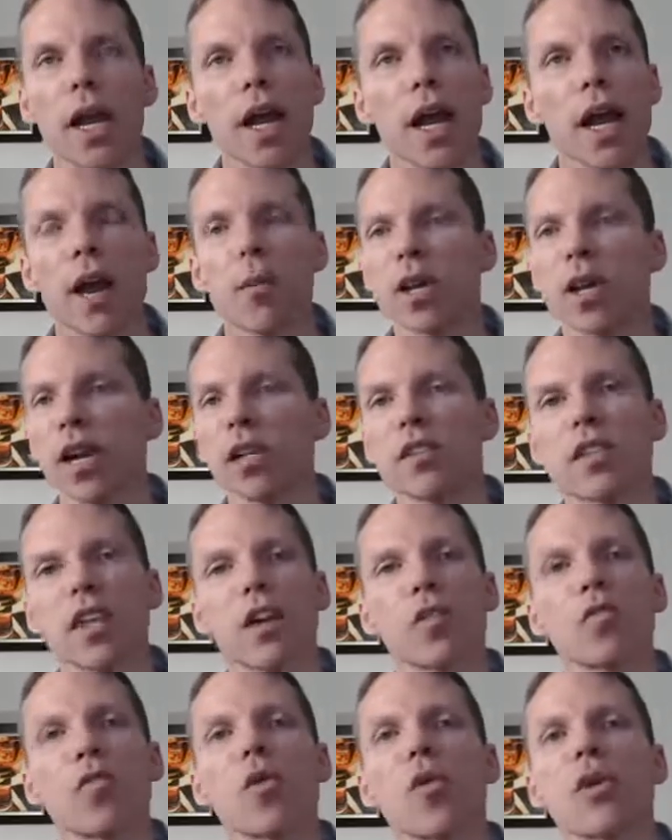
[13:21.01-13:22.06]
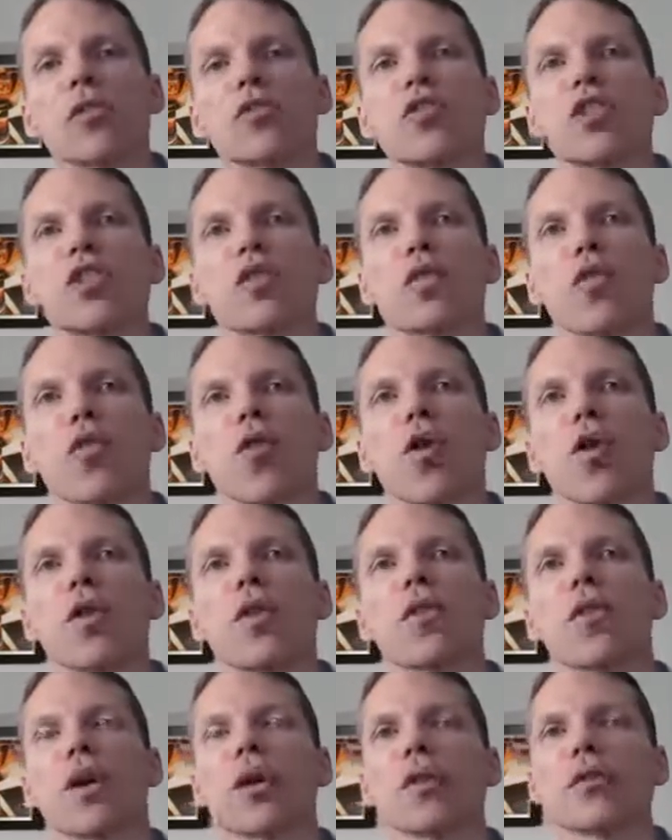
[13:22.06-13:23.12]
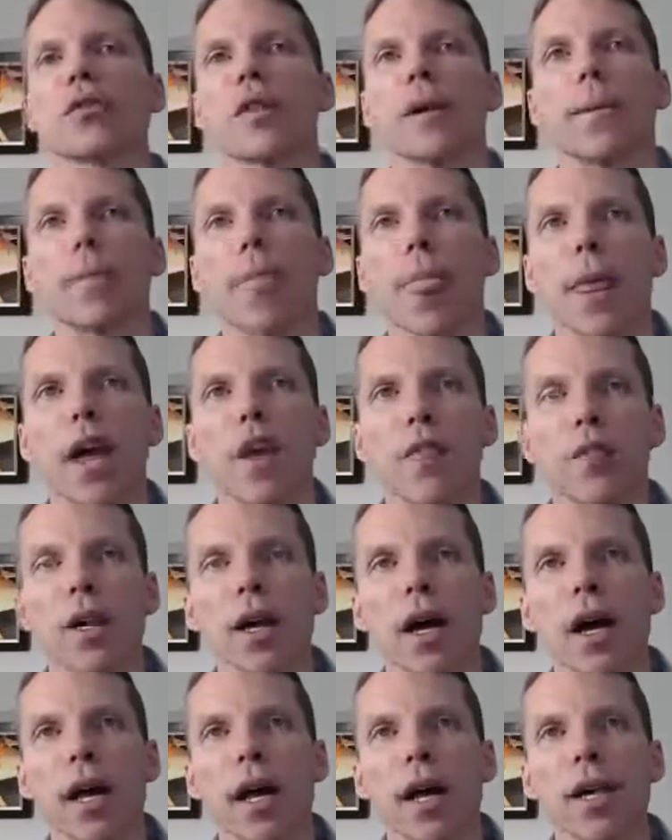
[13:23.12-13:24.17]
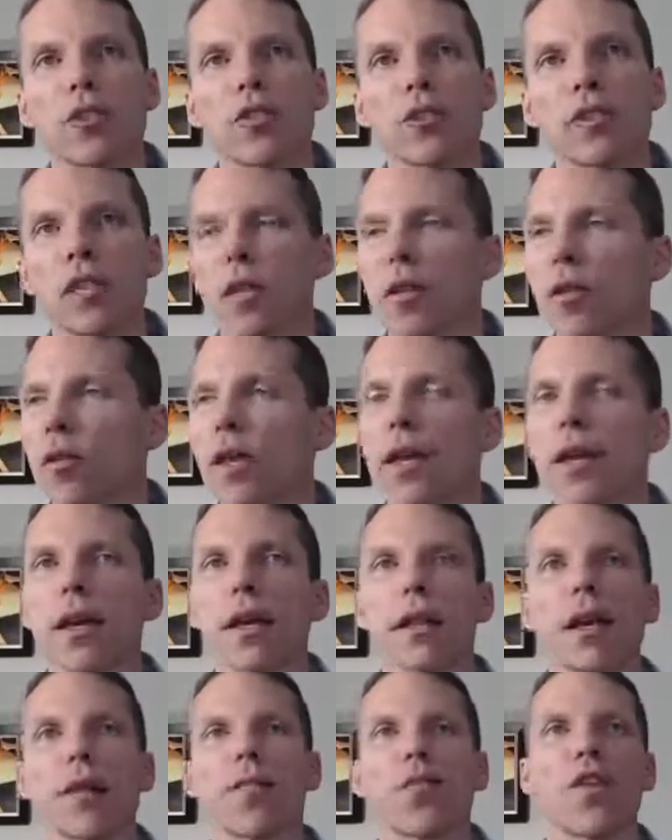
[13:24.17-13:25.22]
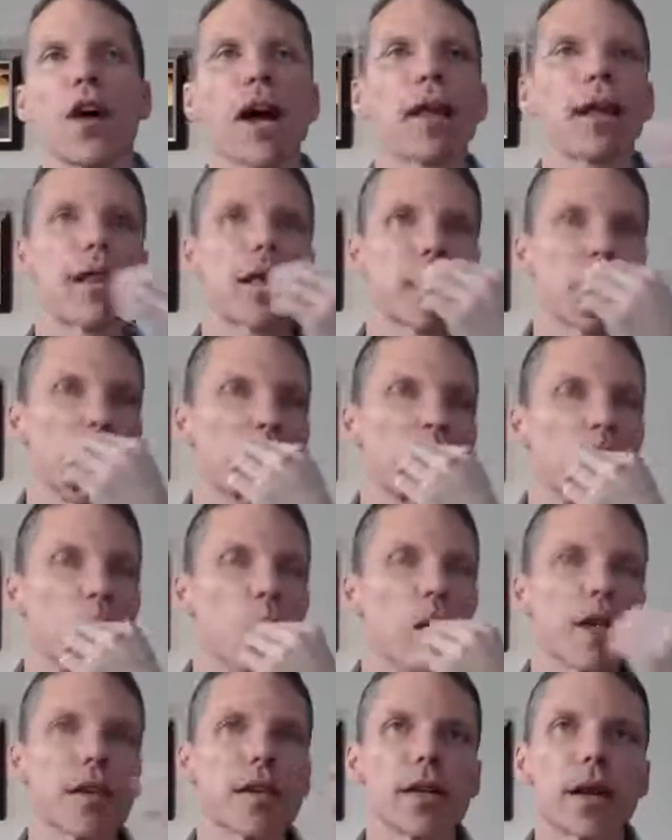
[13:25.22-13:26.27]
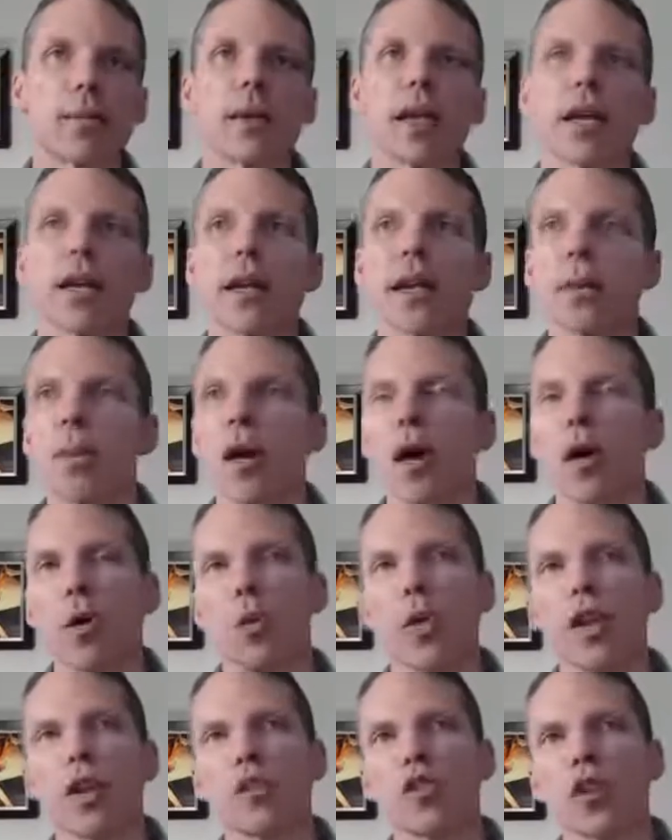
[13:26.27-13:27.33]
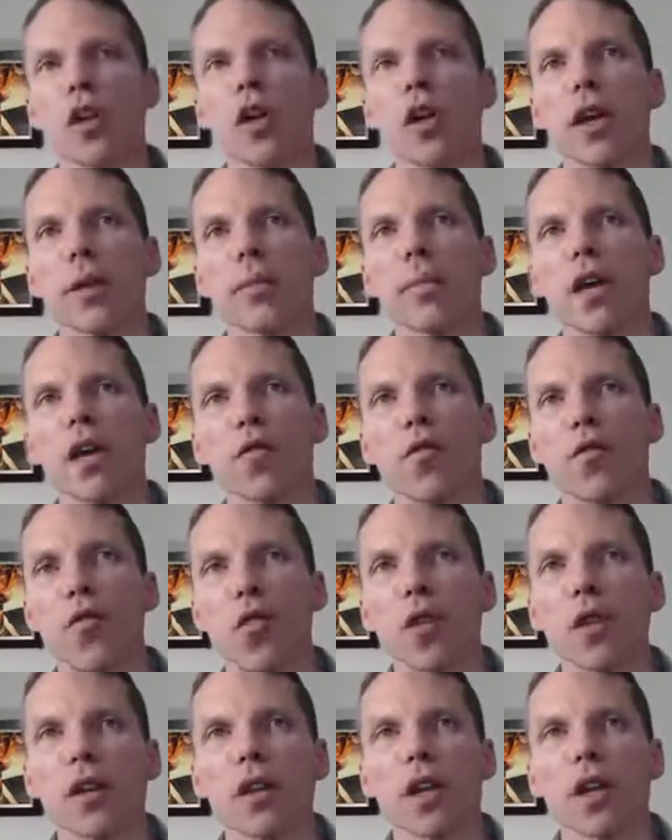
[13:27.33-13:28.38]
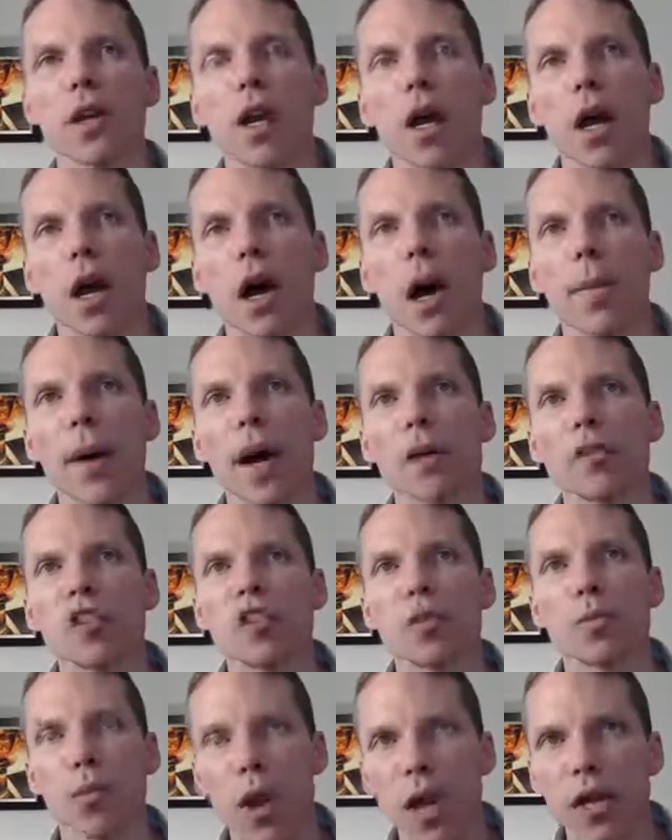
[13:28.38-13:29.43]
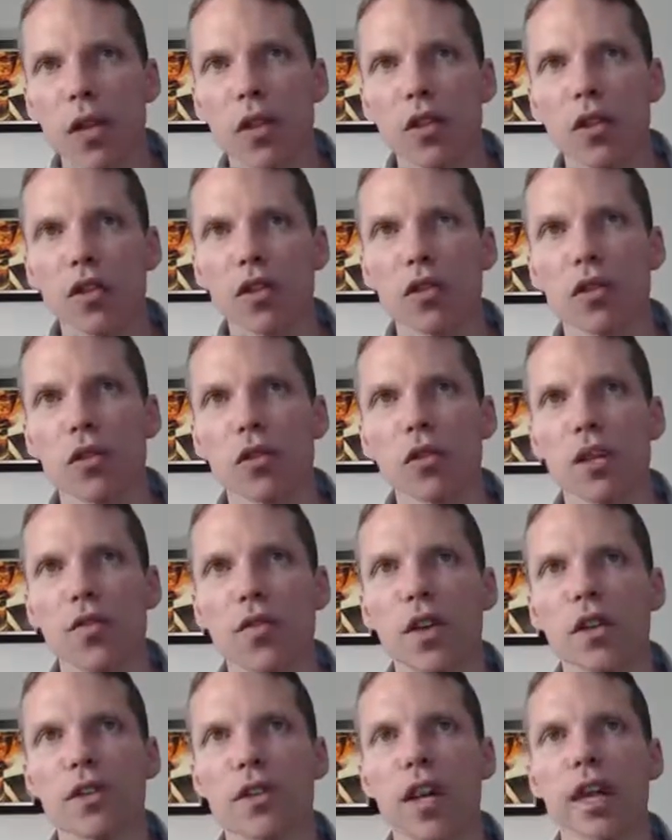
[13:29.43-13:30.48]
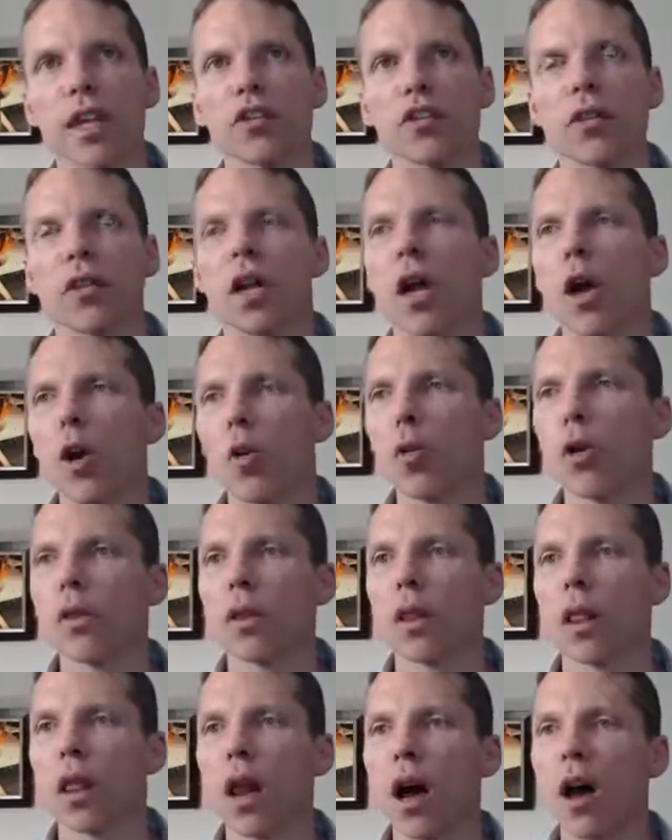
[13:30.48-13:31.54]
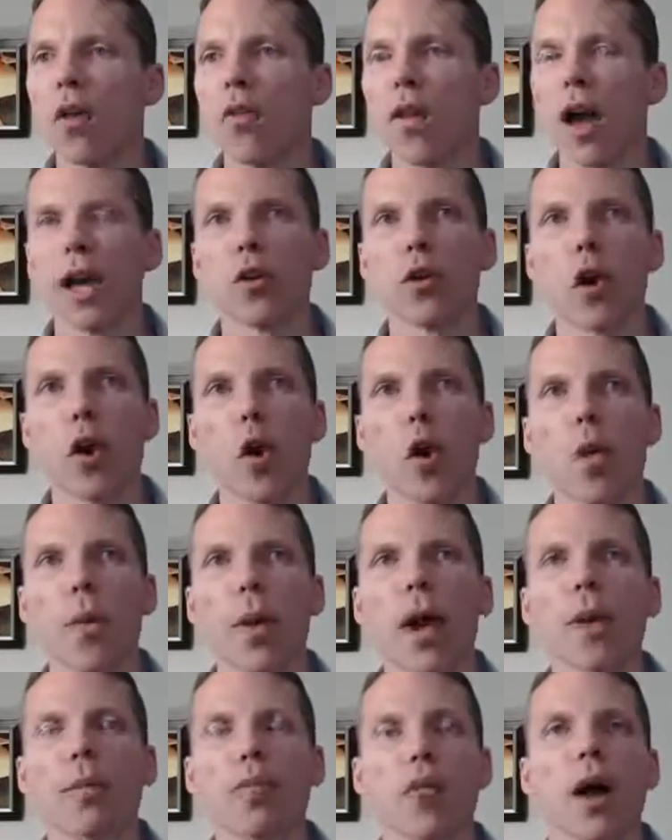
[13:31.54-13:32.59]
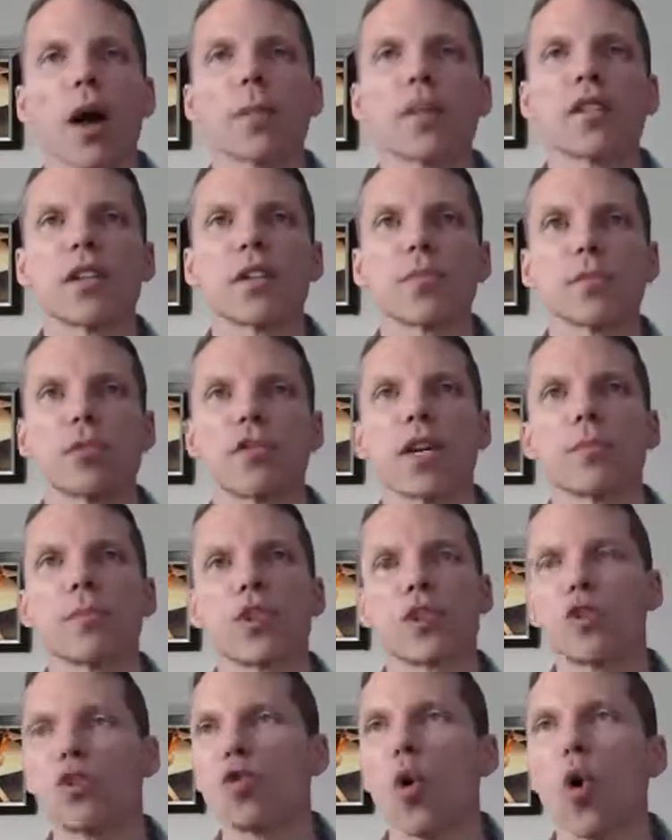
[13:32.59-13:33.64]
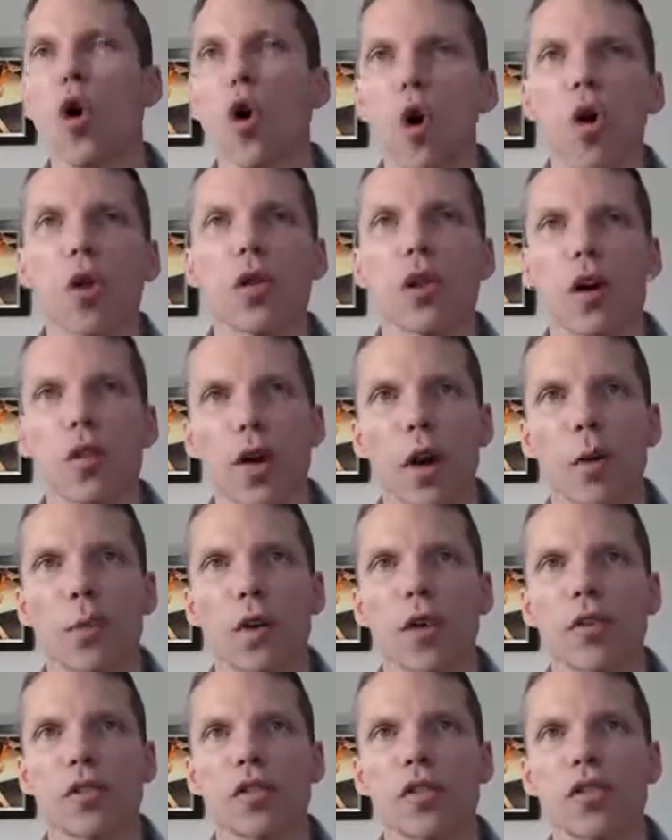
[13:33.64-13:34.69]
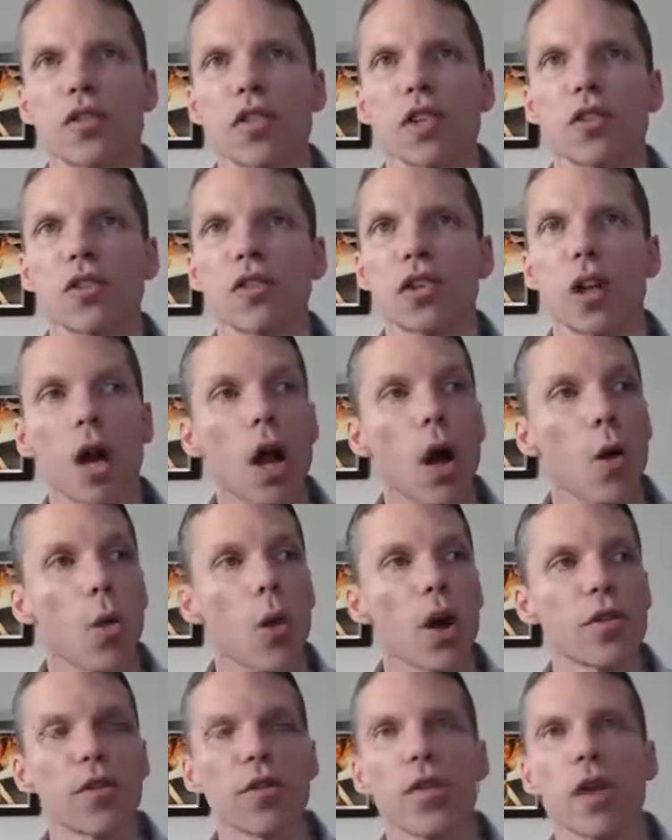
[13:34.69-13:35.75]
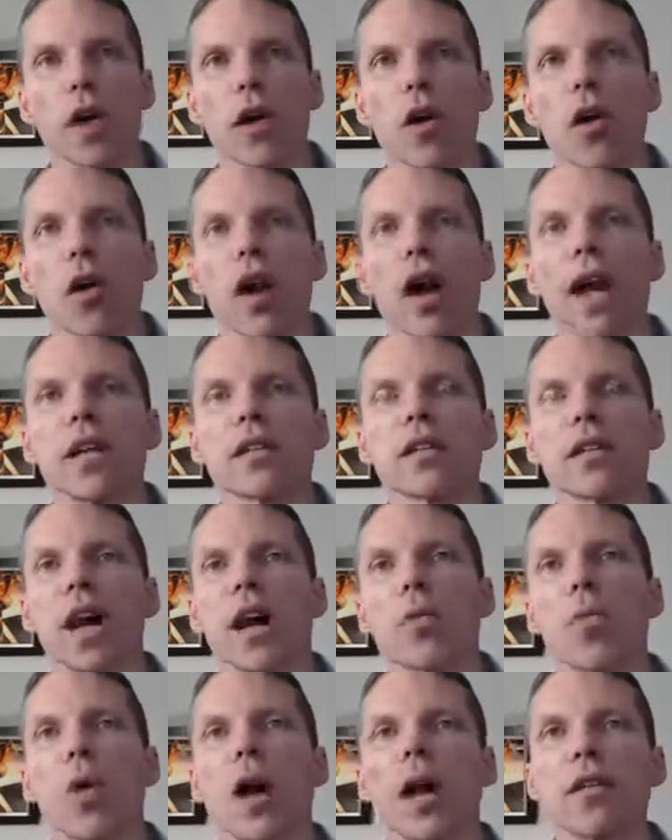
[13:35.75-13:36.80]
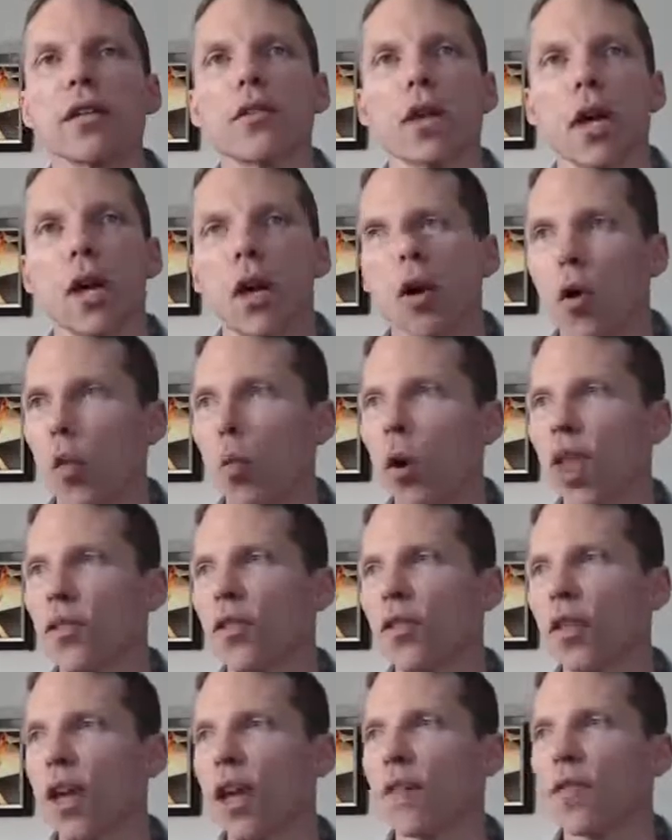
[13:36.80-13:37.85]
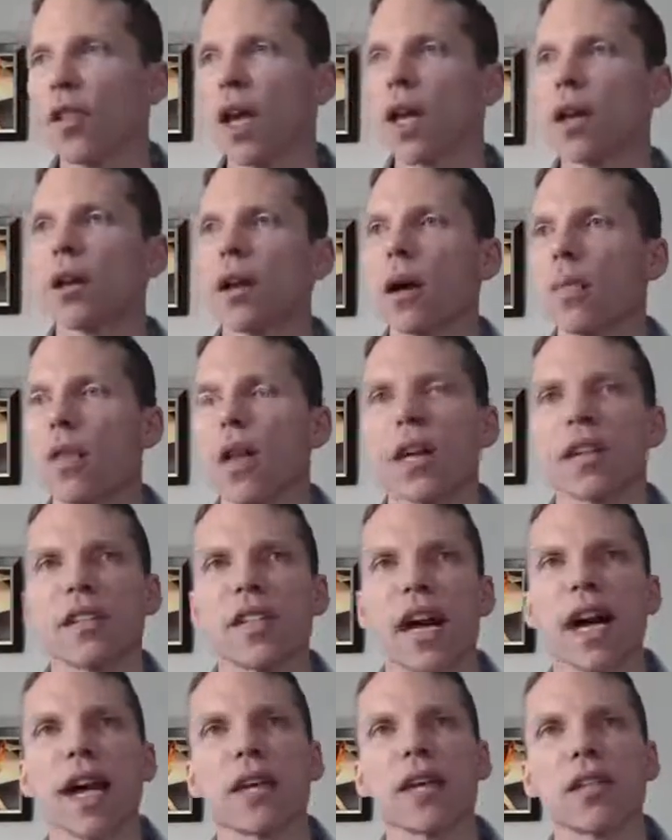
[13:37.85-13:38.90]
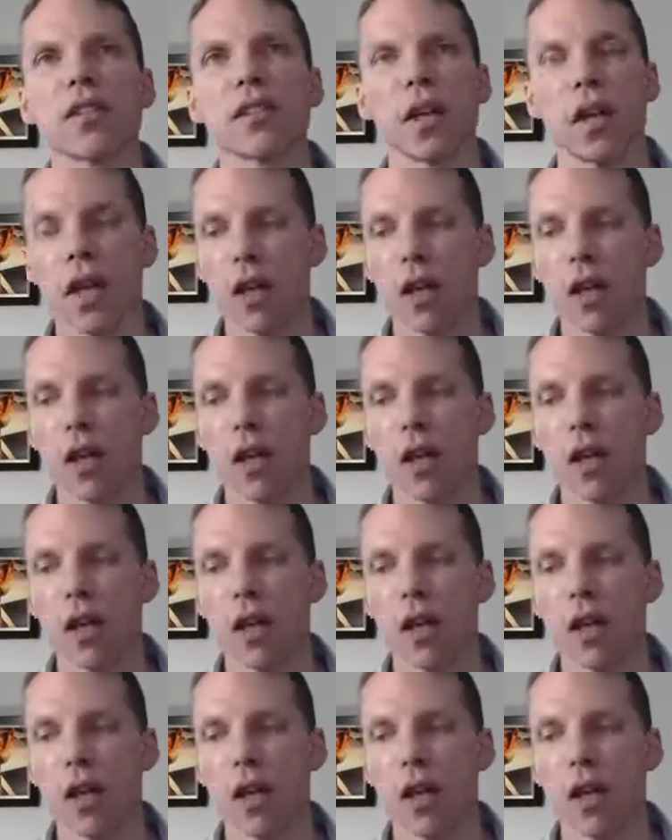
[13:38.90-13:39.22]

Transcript: And when I say roar, just for all of those FBI agents that are thinking that finally we can come get him, we are talking metaphorically about spreading this curative contagion with love and hope and promise and redemption to all of our brothers and sisters, whether they are anti-white or whether they have taken up the antagonist,